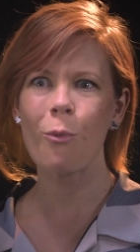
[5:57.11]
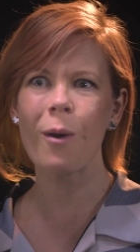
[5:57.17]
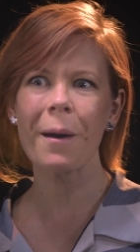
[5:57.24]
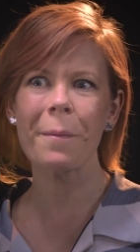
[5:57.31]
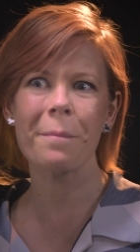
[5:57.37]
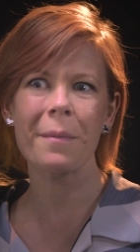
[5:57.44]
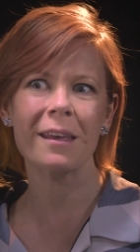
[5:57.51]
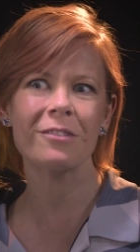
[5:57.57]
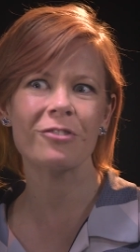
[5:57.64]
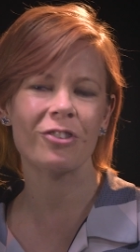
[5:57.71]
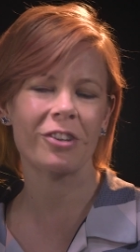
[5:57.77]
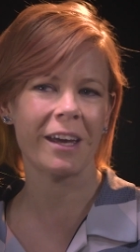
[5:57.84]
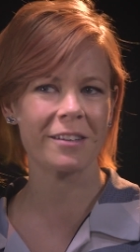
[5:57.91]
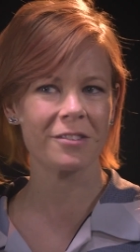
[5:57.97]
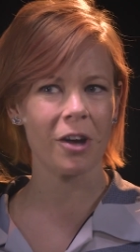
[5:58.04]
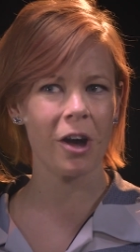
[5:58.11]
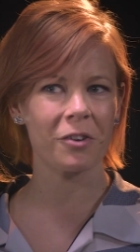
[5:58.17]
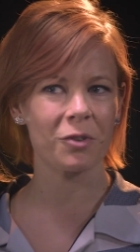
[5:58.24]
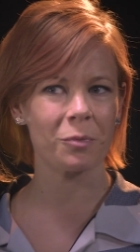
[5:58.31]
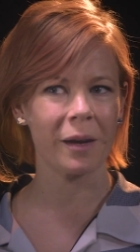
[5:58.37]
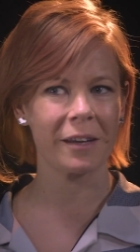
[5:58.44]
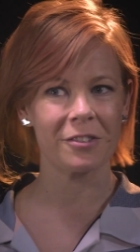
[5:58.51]
what meds should I talk
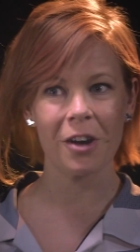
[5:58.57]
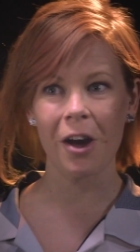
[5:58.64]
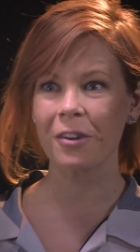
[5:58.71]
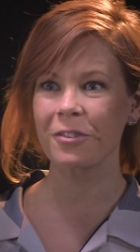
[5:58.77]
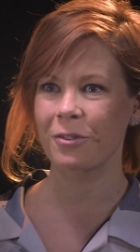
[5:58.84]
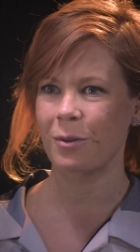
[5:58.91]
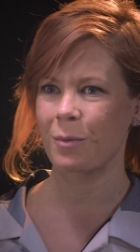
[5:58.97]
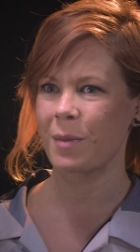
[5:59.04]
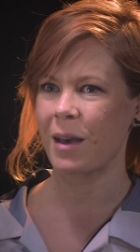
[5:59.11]
to my doctor